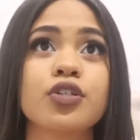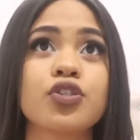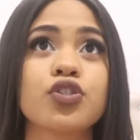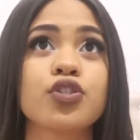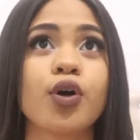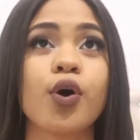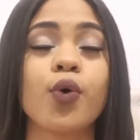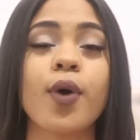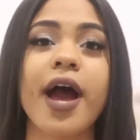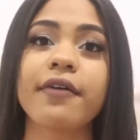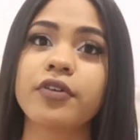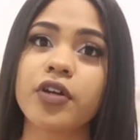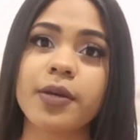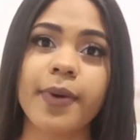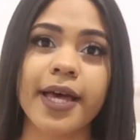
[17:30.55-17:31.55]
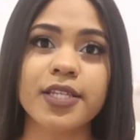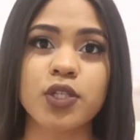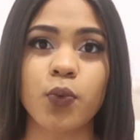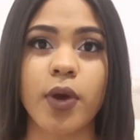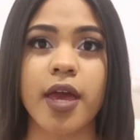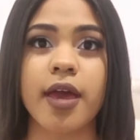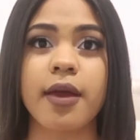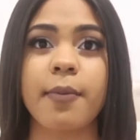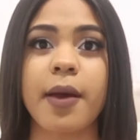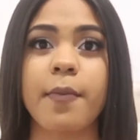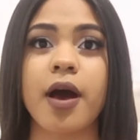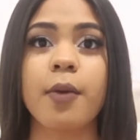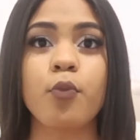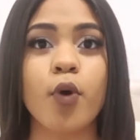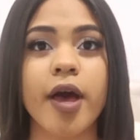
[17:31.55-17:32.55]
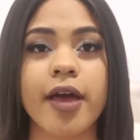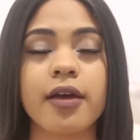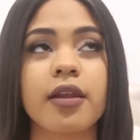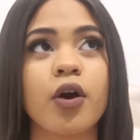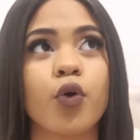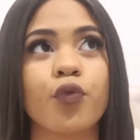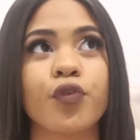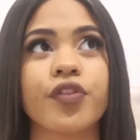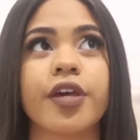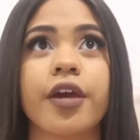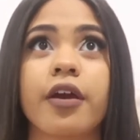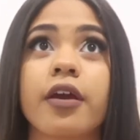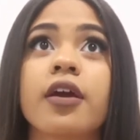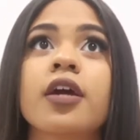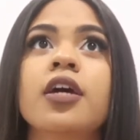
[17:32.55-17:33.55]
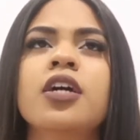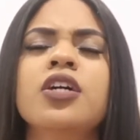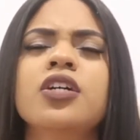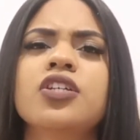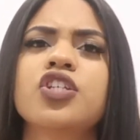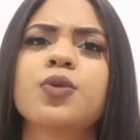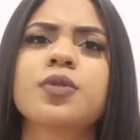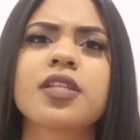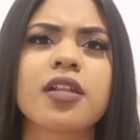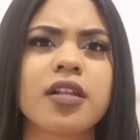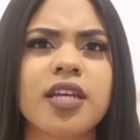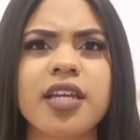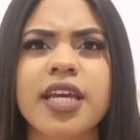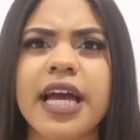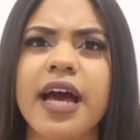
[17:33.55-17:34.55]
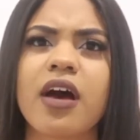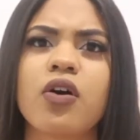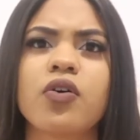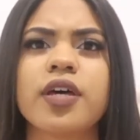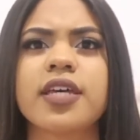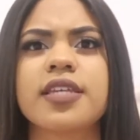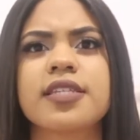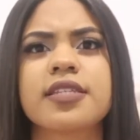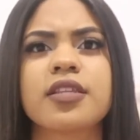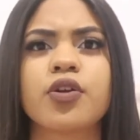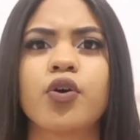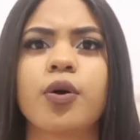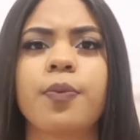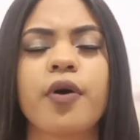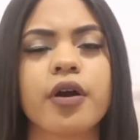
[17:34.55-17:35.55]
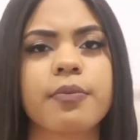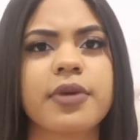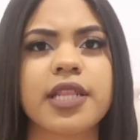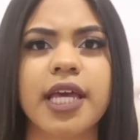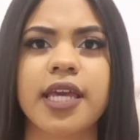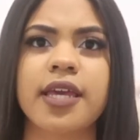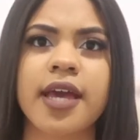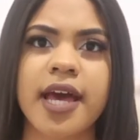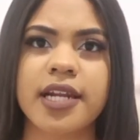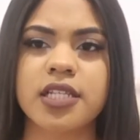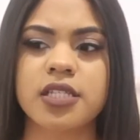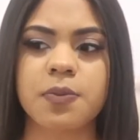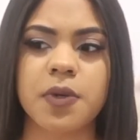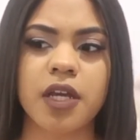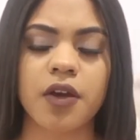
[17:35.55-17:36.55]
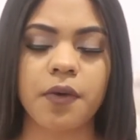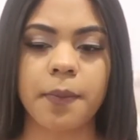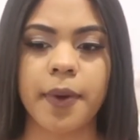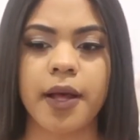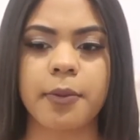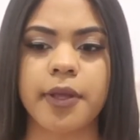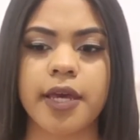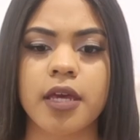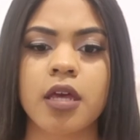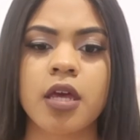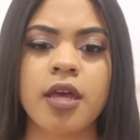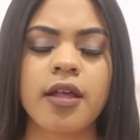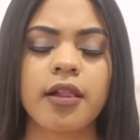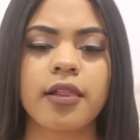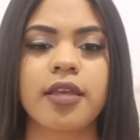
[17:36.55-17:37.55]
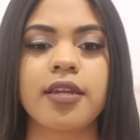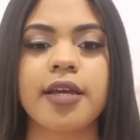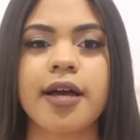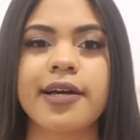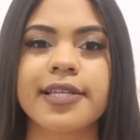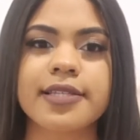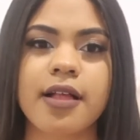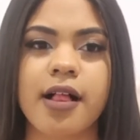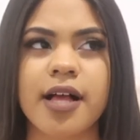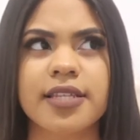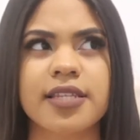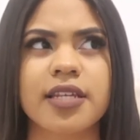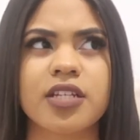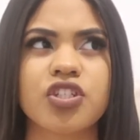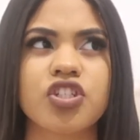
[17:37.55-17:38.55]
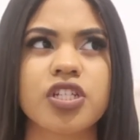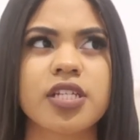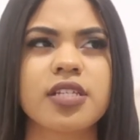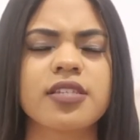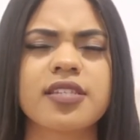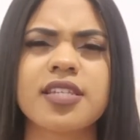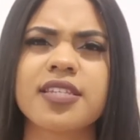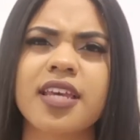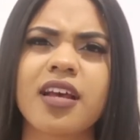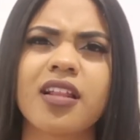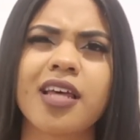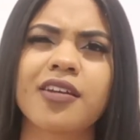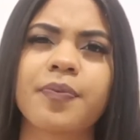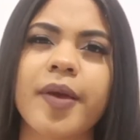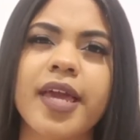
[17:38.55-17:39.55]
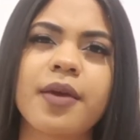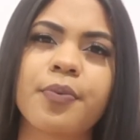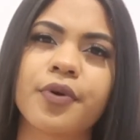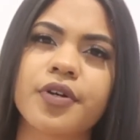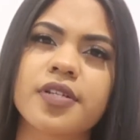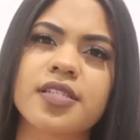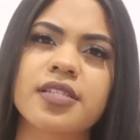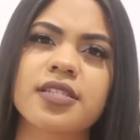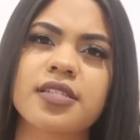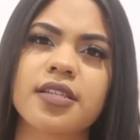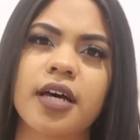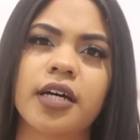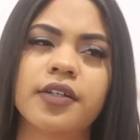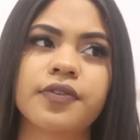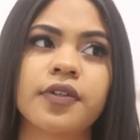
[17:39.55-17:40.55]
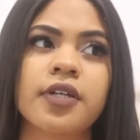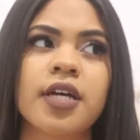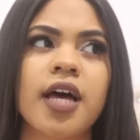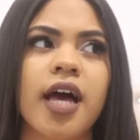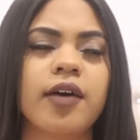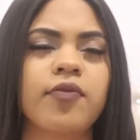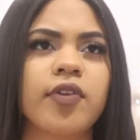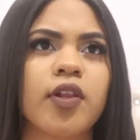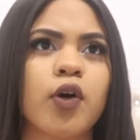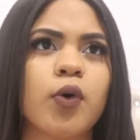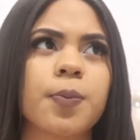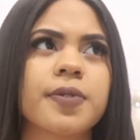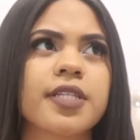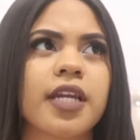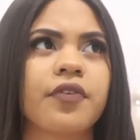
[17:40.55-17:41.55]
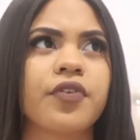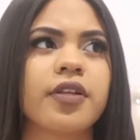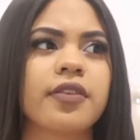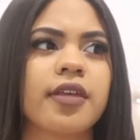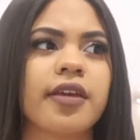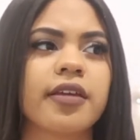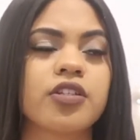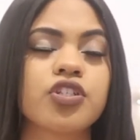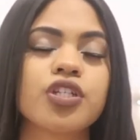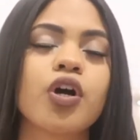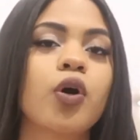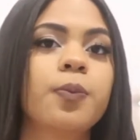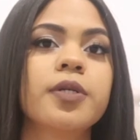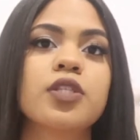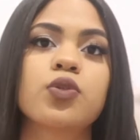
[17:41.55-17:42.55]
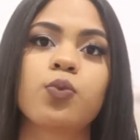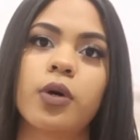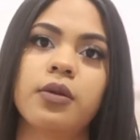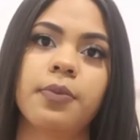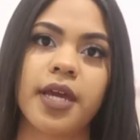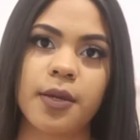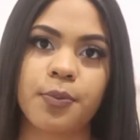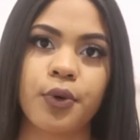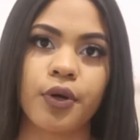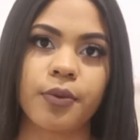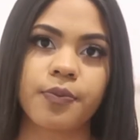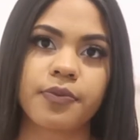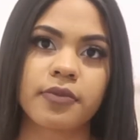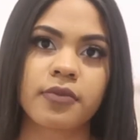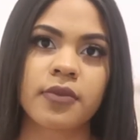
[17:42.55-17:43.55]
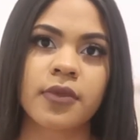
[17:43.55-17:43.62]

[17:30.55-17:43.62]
So after he passed away, my mom went over there. She was cleaning out his little apartment that he had in Dominican Republic, cleaning out his closet, and she sees like a lot of papers and stuff, envelopes and everything, and she opens one paper.